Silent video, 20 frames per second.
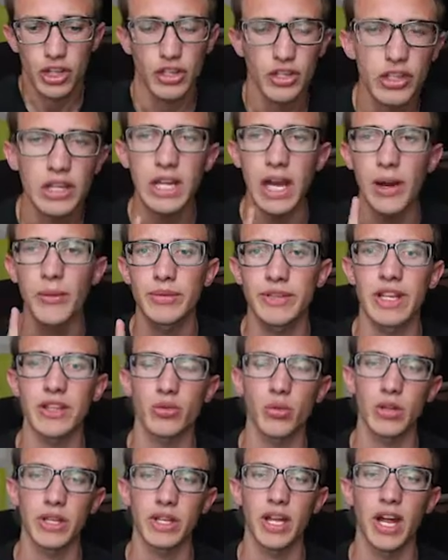literally, I was
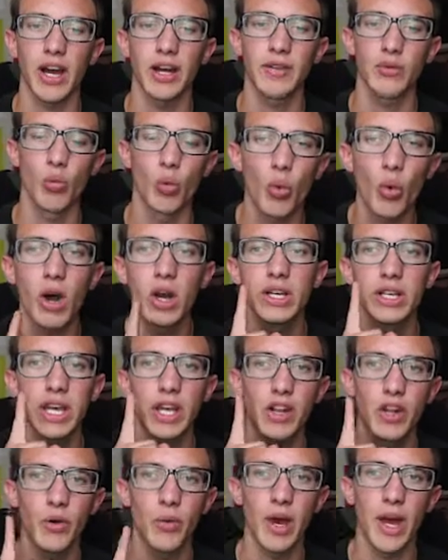at 29, 1
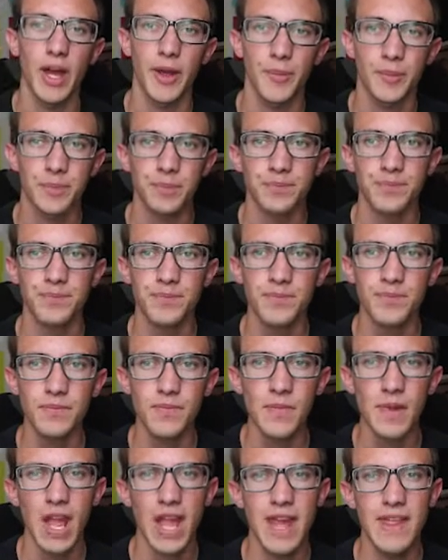kill away,
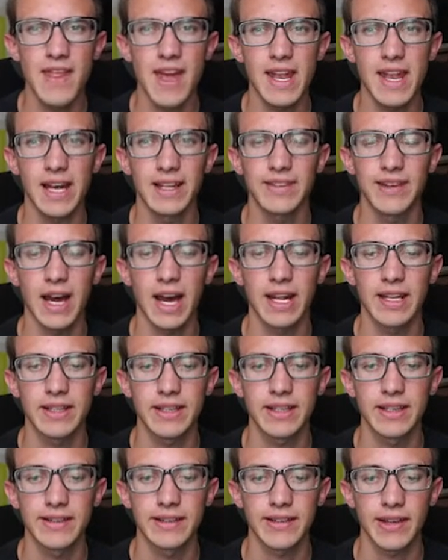and then I
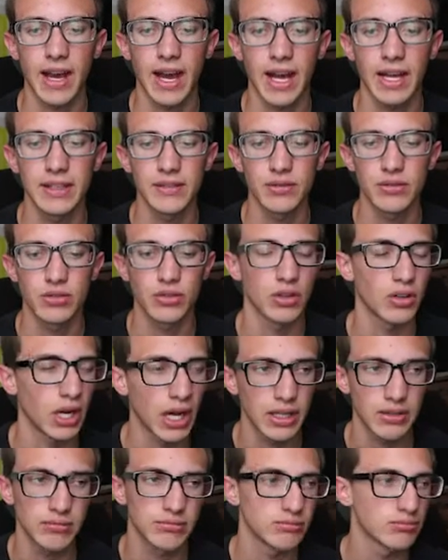died because I
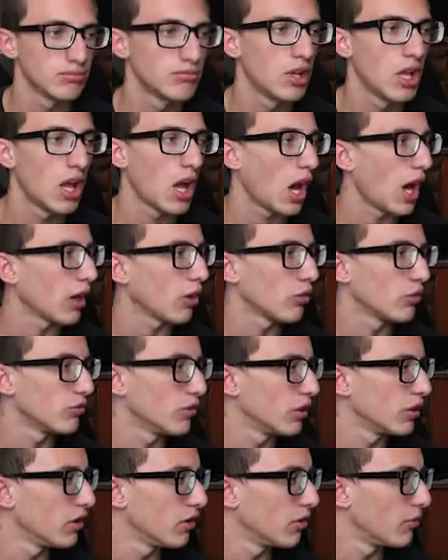
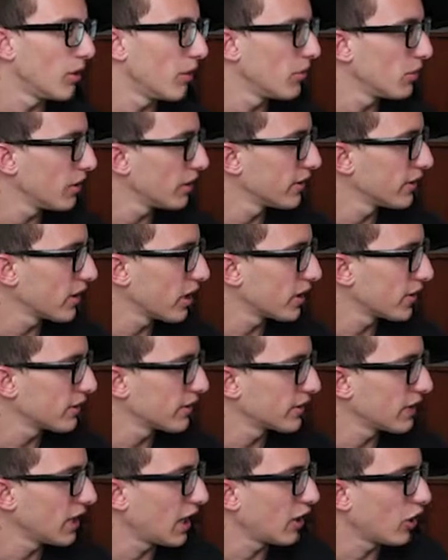don't really remember this
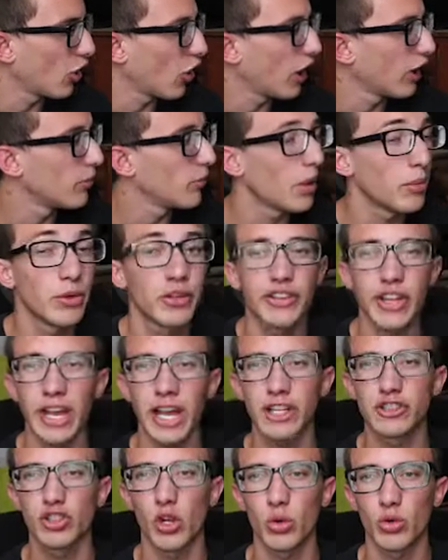honestly. All I remember is
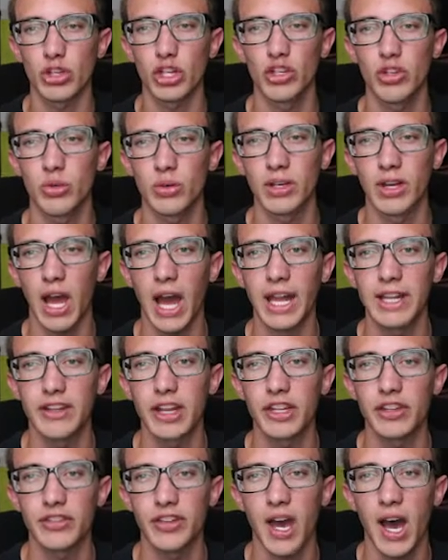that I choked the nuke. I
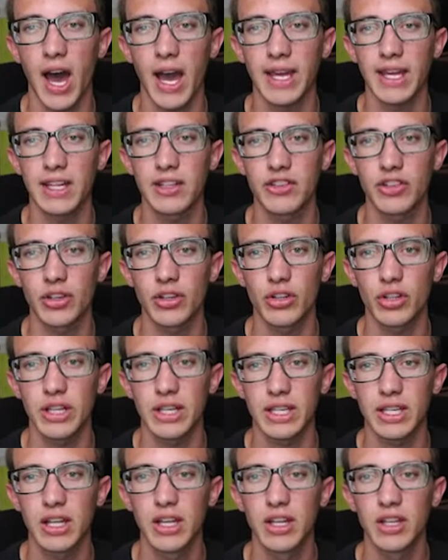didn't die until
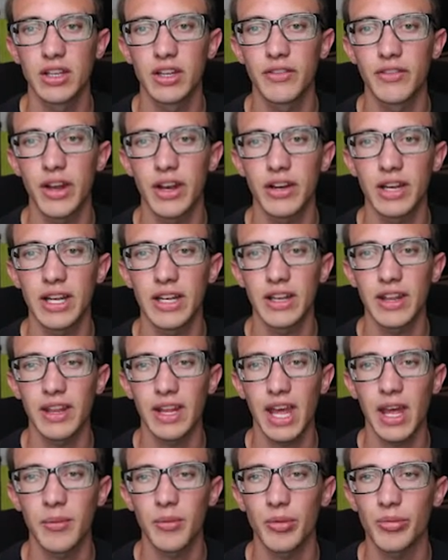like the very end of
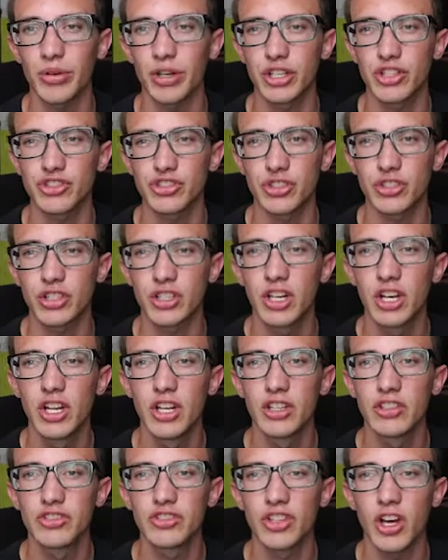the game, I'm pretty sure.
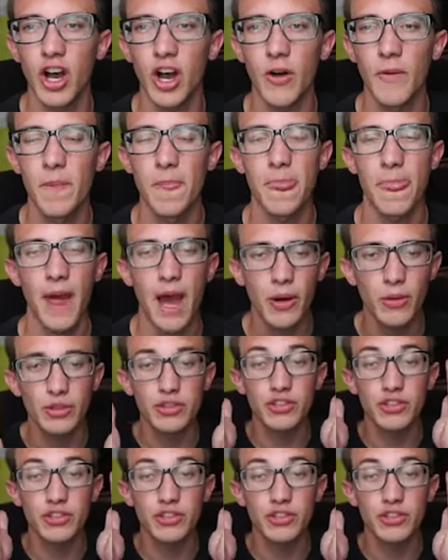So I